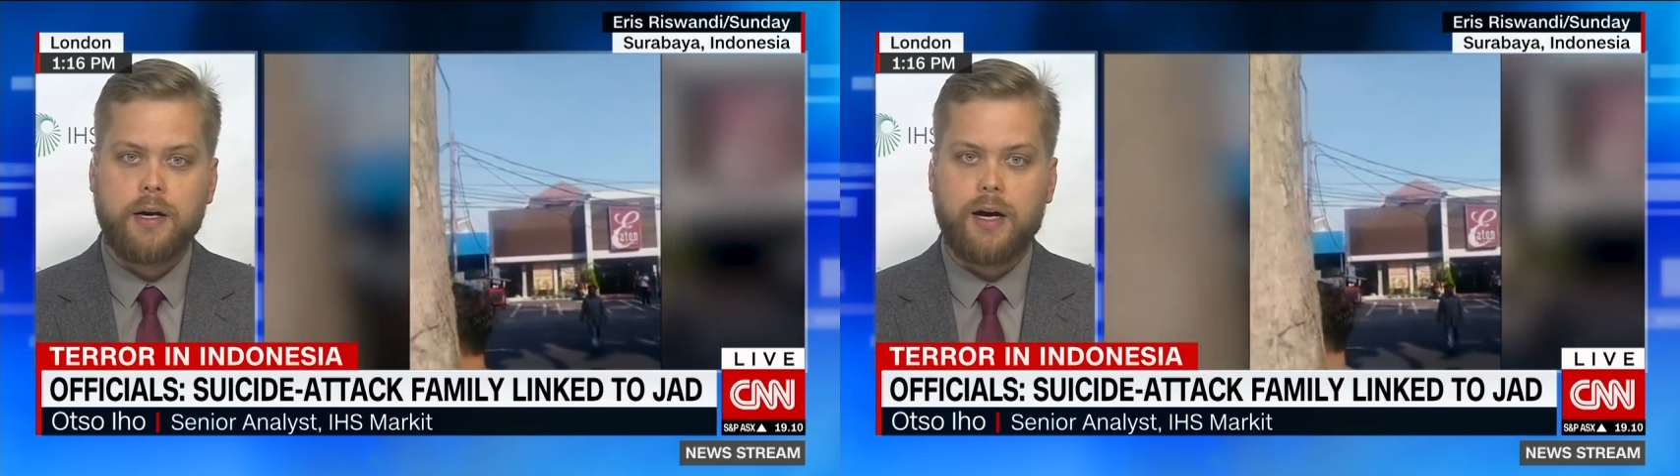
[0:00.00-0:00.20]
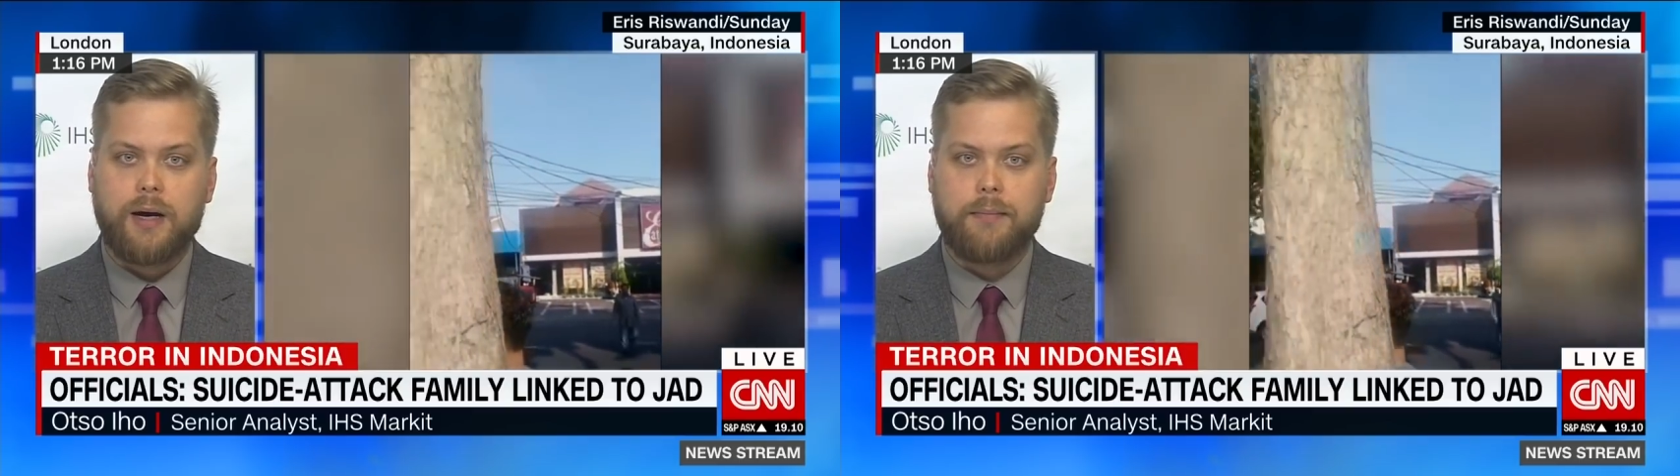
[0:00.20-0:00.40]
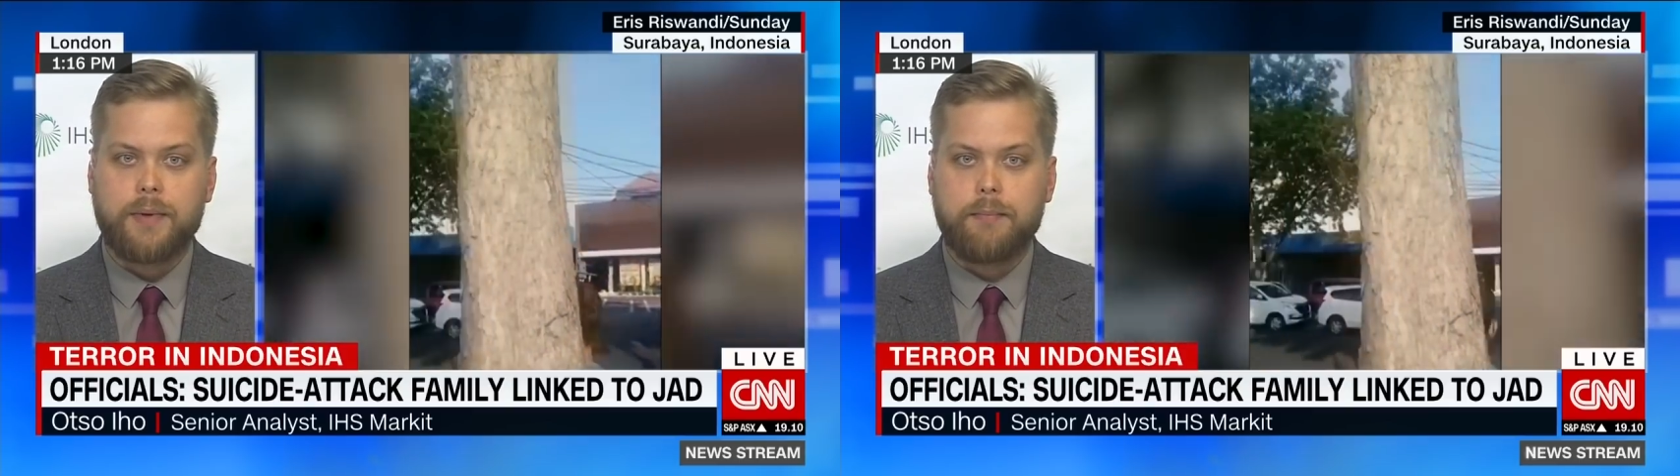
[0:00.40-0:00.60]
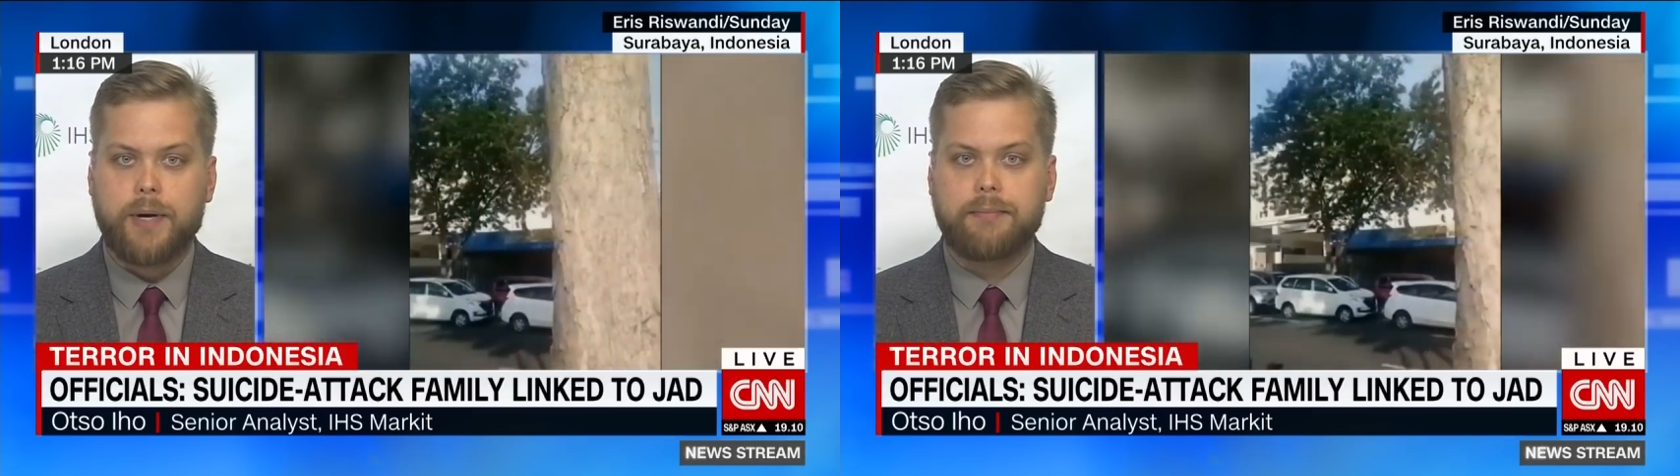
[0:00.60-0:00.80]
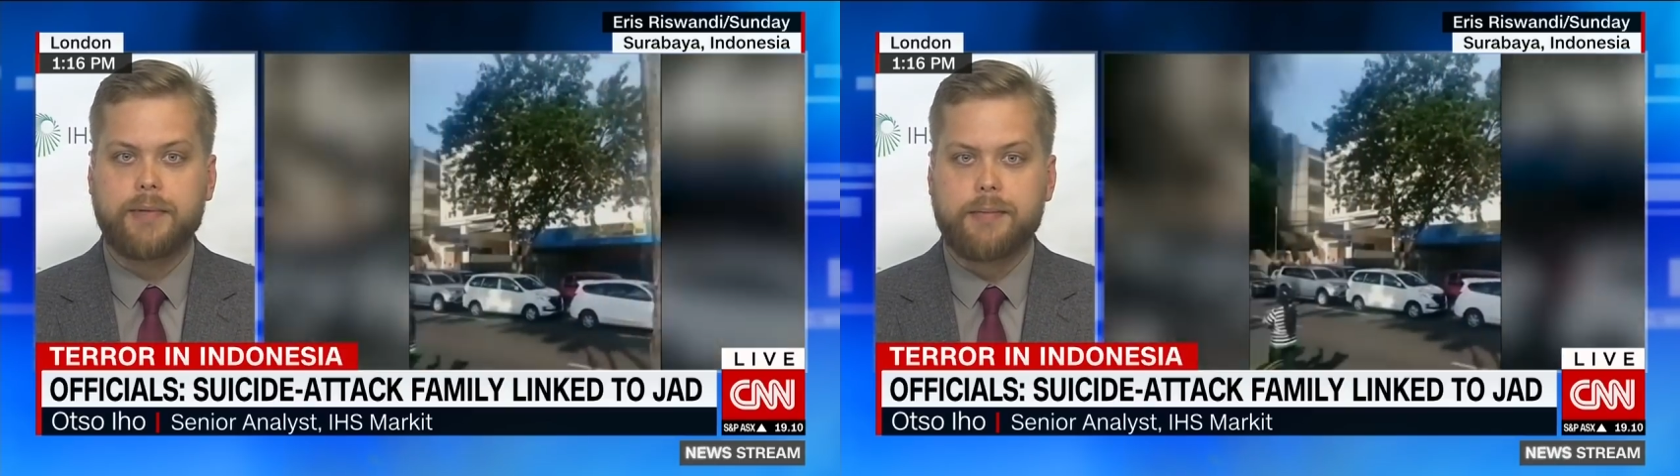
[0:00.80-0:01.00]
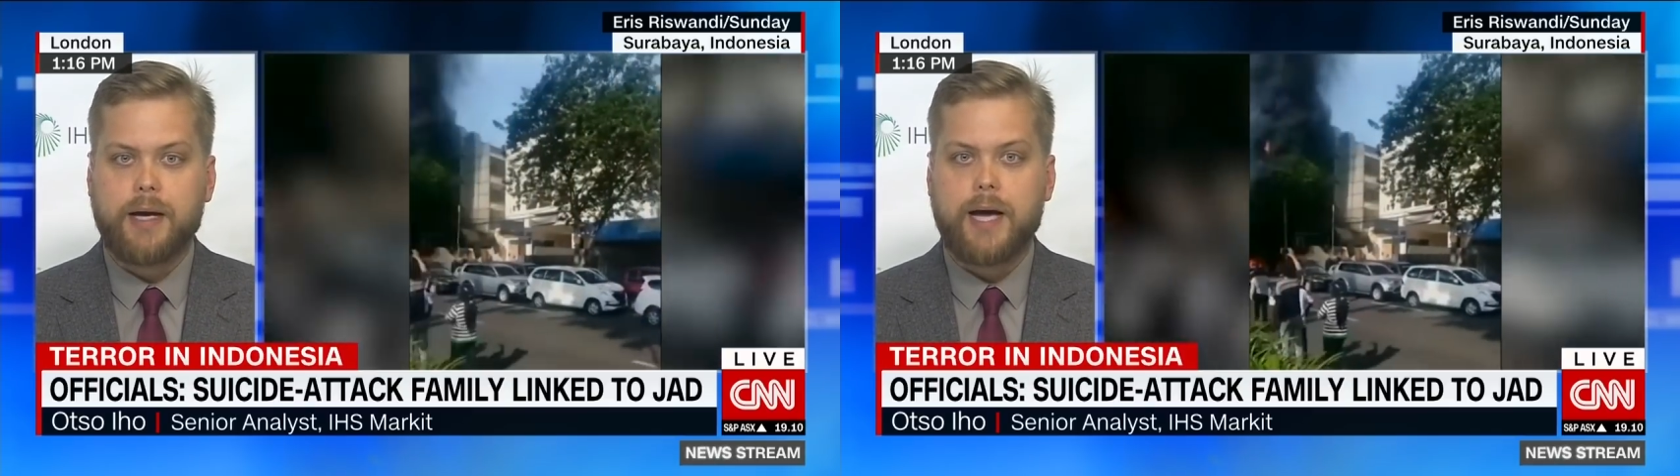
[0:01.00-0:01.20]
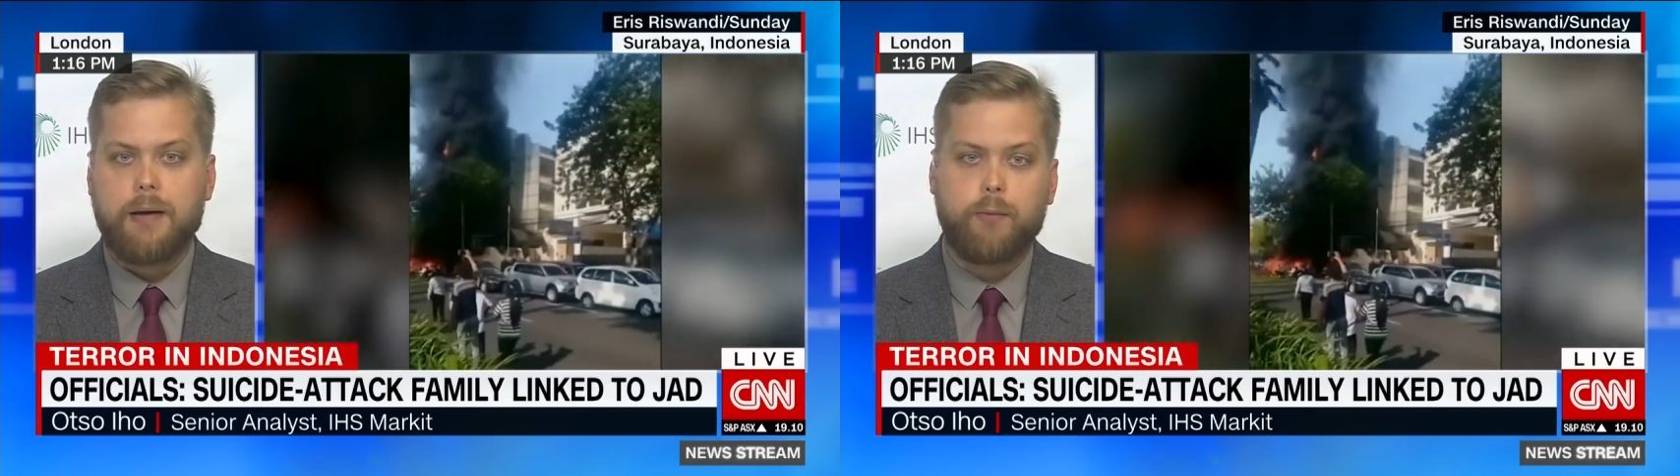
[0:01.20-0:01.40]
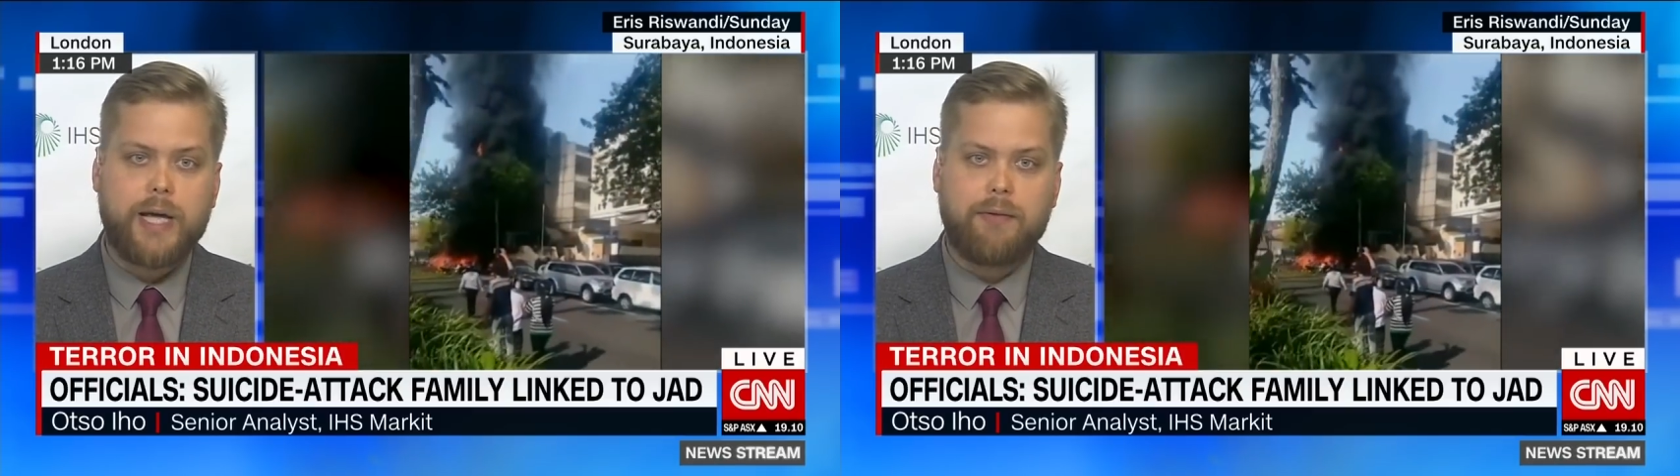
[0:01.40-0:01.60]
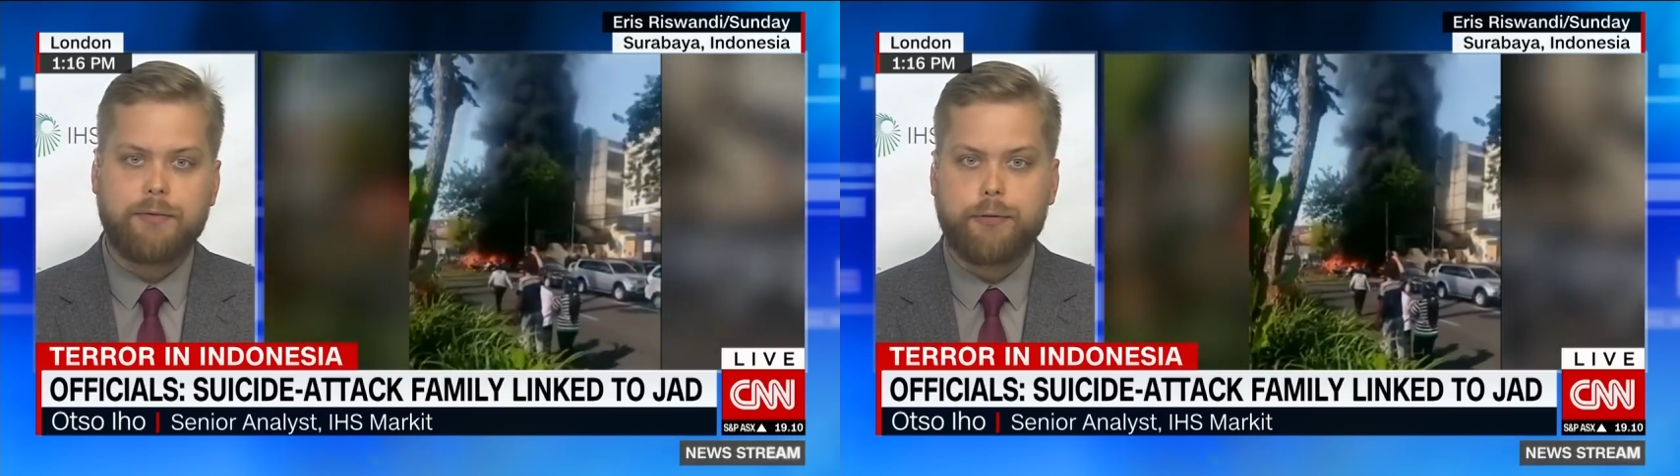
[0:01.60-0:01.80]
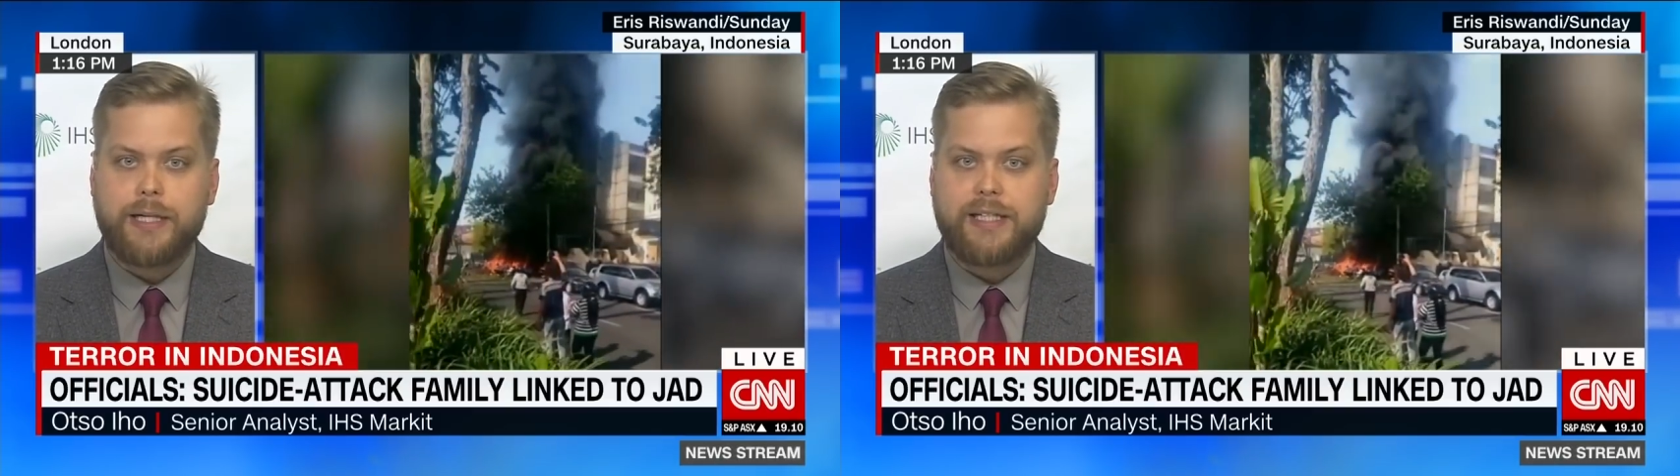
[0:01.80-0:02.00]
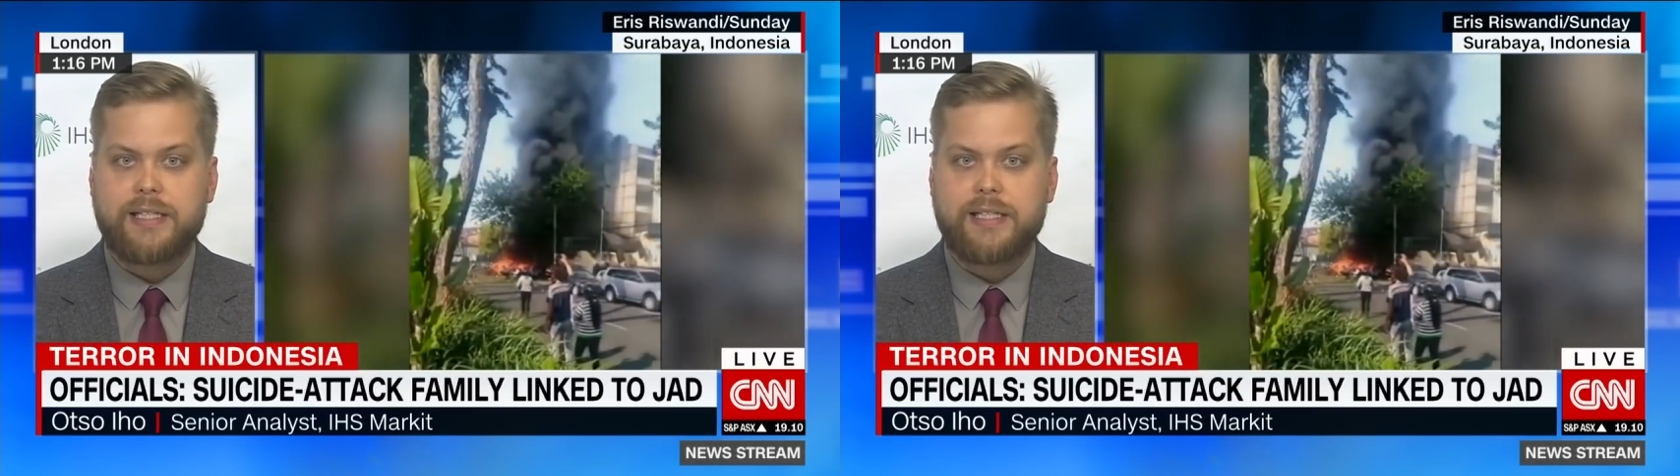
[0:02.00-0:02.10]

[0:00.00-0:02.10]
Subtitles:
But we haven't really